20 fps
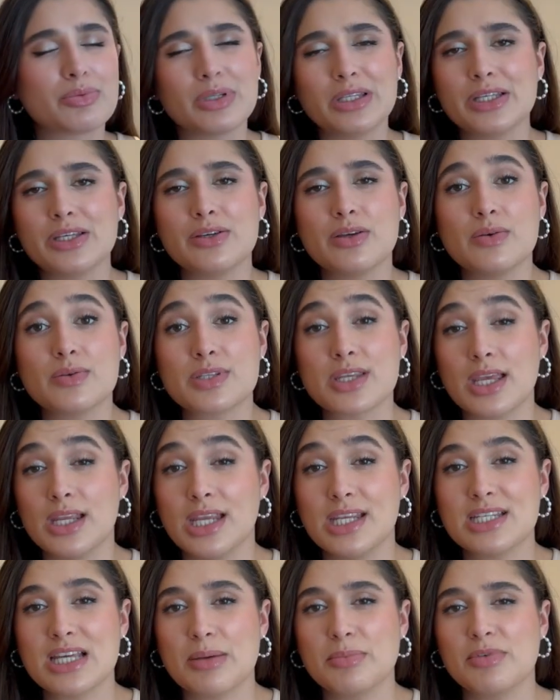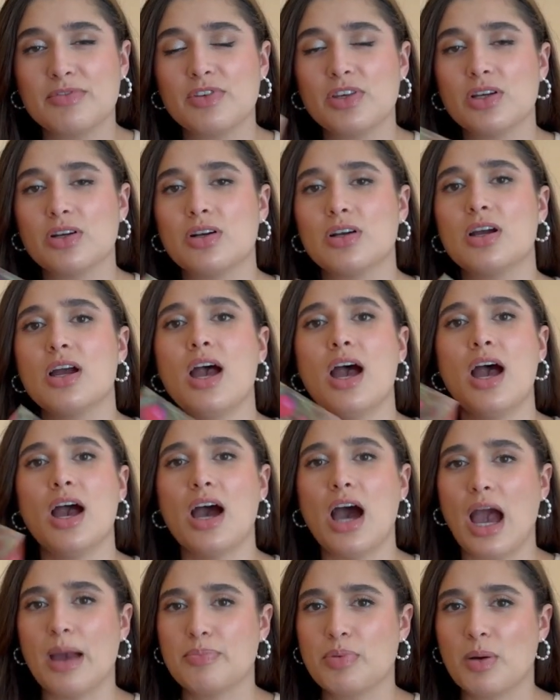really use any time of year.
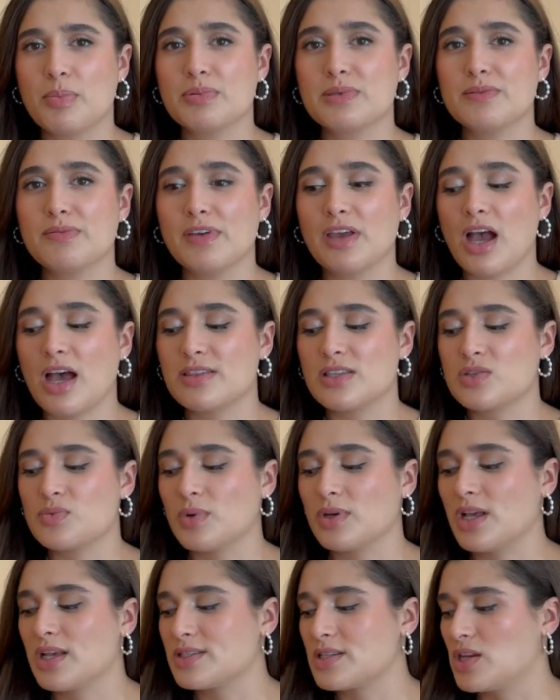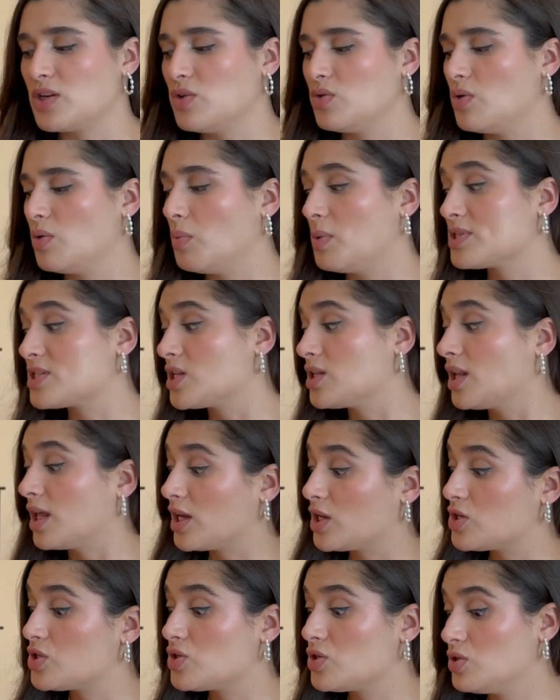I purposely got this one because I knew it wasn't
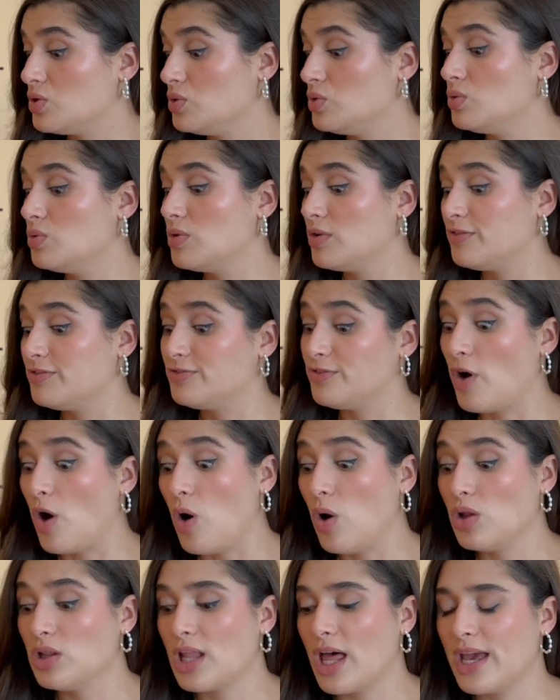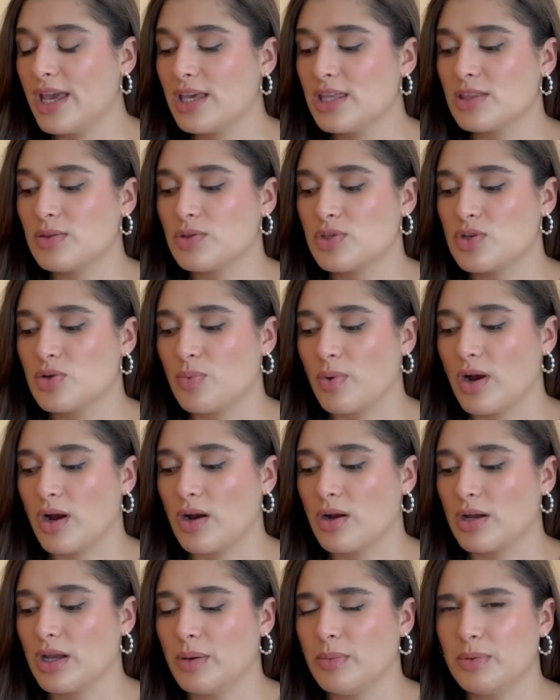like too fall-like to
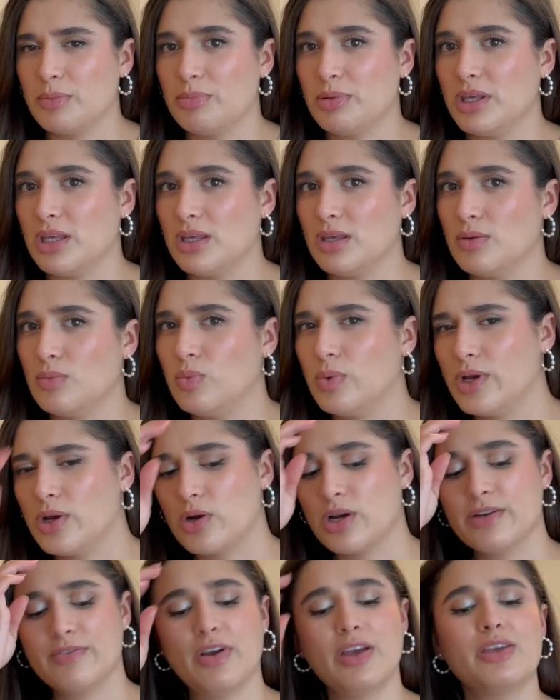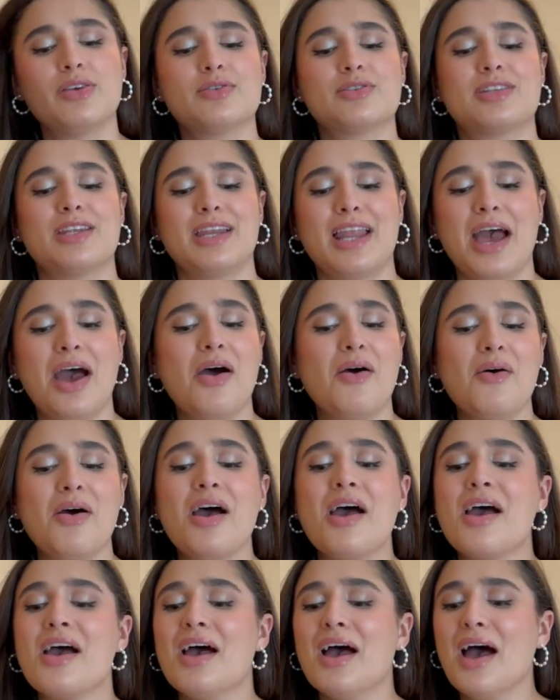where it would be weird if I used it now.
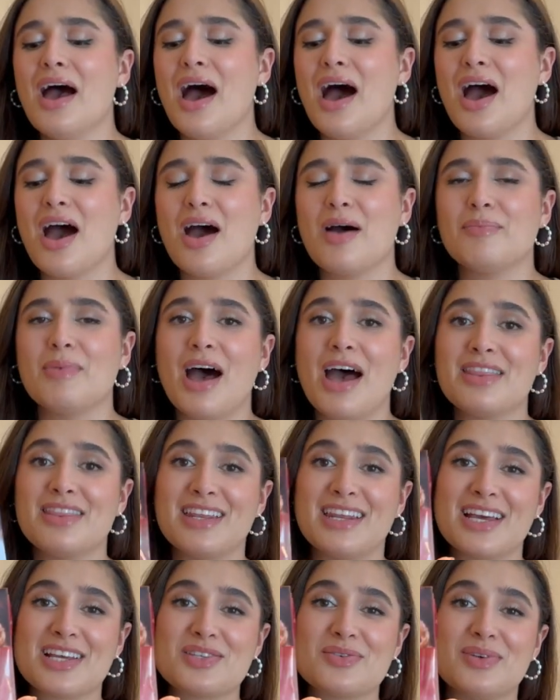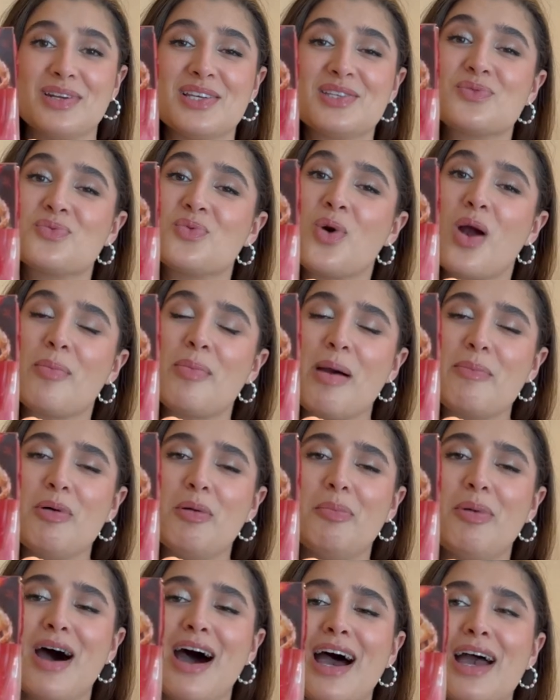Um, the next one is Warm Apple
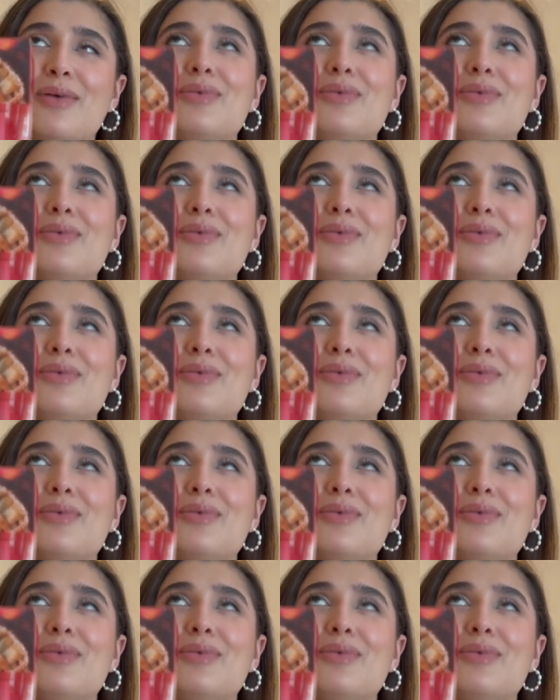Pie,